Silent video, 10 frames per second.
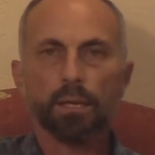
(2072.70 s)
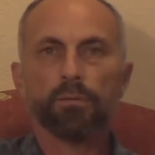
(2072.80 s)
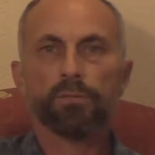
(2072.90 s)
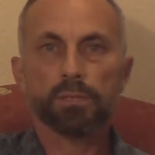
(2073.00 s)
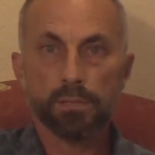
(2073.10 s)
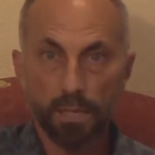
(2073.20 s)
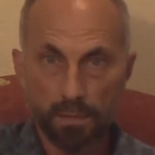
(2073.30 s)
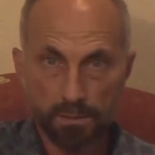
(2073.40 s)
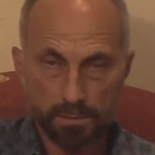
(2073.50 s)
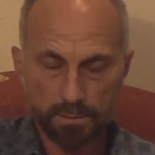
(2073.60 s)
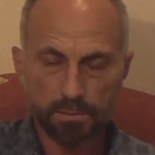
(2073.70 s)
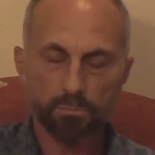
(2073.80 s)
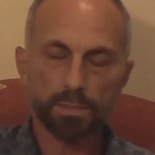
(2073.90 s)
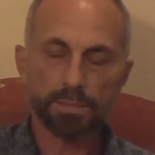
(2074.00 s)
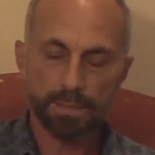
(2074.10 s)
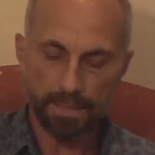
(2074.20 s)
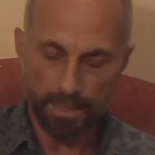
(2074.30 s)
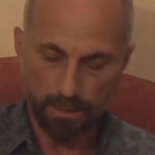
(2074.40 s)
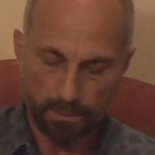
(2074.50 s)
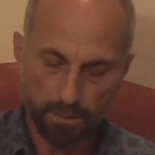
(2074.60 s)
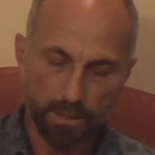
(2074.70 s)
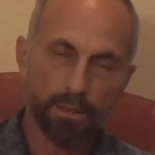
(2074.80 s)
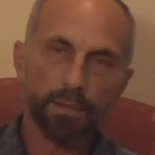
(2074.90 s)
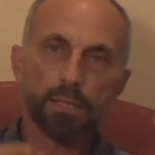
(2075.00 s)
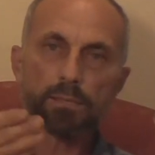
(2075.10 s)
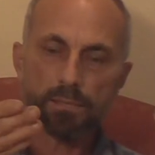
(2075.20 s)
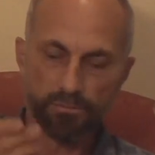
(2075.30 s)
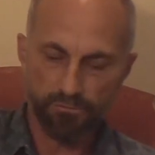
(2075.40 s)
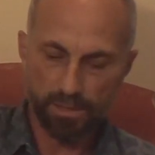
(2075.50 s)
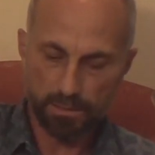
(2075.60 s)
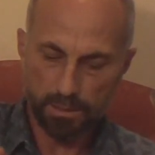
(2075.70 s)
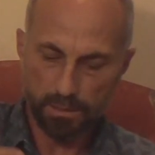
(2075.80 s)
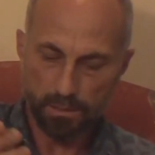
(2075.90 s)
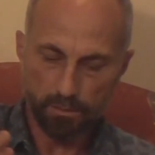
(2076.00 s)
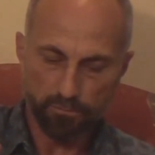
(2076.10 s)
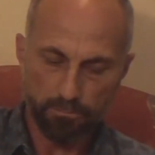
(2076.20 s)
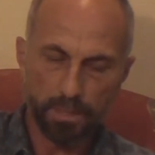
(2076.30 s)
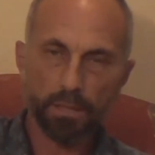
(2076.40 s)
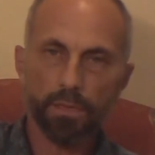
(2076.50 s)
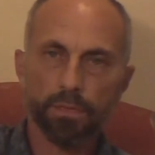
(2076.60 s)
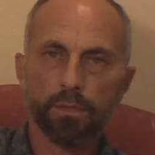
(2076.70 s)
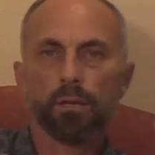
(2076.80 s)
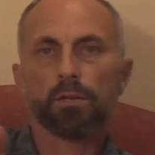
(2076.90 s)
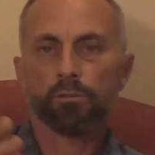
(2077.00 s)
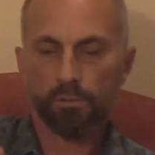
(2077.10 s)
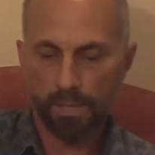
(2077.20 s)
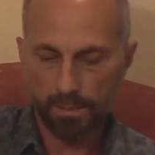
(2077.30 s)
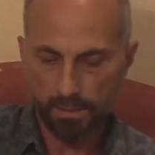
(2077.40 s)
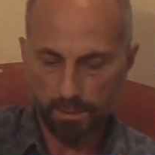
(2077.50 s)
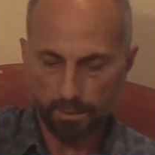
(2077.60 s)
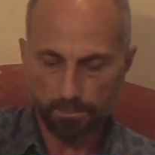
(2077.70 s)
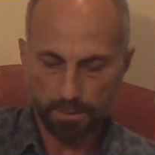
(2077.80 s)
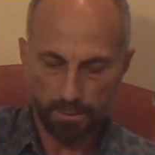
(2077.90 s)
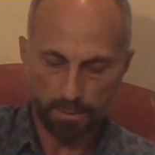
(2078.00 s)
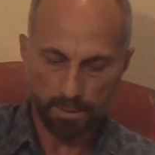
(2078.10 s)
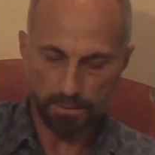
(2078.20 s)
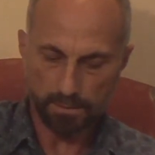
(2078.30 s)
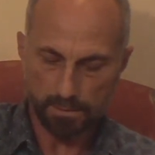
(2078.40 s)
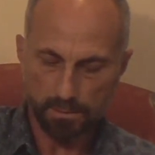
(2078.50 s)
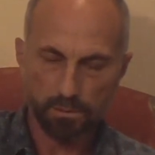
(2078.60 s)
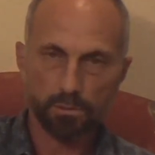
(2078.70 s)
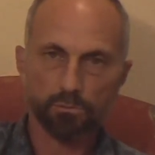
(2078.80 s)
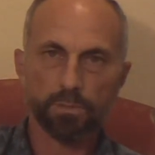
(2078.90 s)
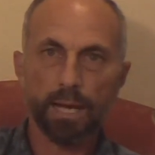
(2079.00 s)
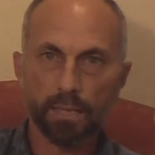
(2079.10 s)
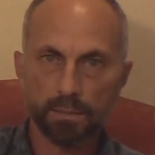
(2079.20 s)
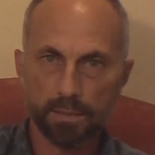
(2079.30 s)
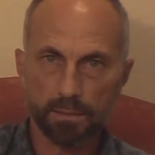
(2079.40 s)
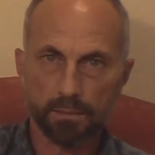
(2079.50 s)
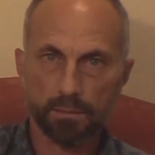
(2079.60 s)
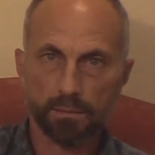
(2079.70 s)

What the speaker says: If it does, once again, that's the feeling of myth grinding up against reality.